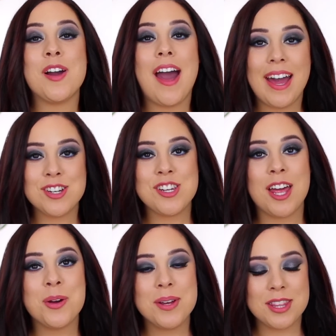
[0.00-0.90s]
For
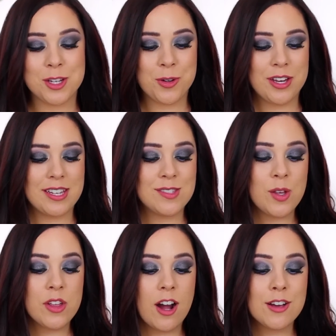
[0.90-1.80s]
eyeshadow in the crease.
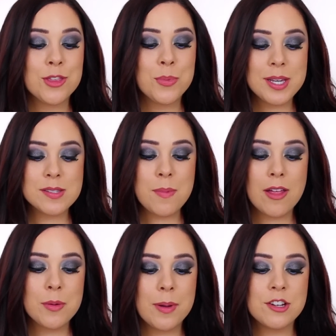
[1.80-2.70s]
So there are three
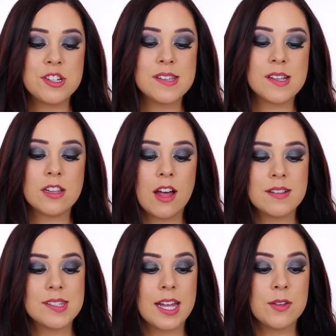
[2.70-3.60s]
smaller brushes
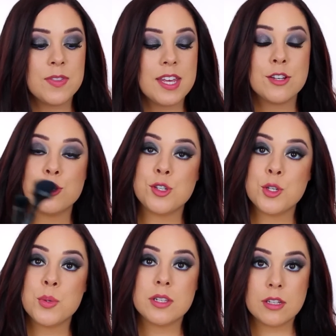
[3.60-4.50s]
alongside of the
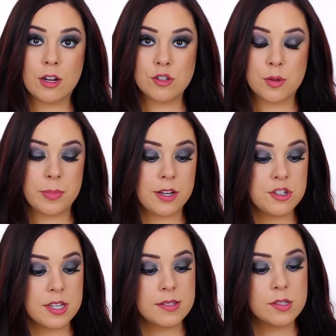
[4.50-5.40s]
two larger
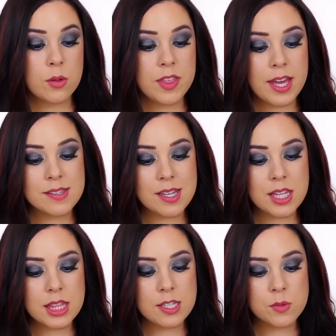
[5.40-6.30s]
brushes. So they say
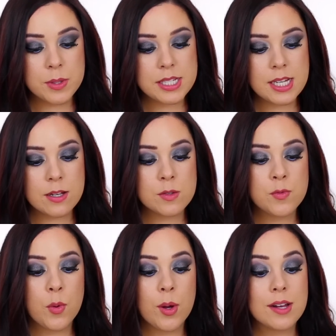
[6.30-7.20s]
that this retails
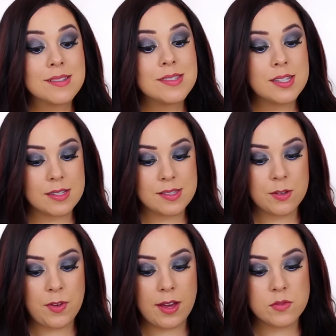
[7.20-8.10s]
for
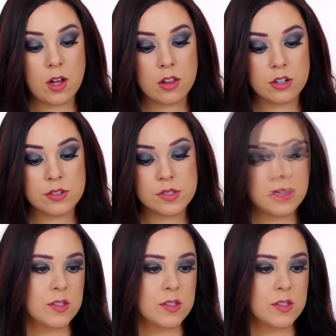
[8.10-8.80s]
$65.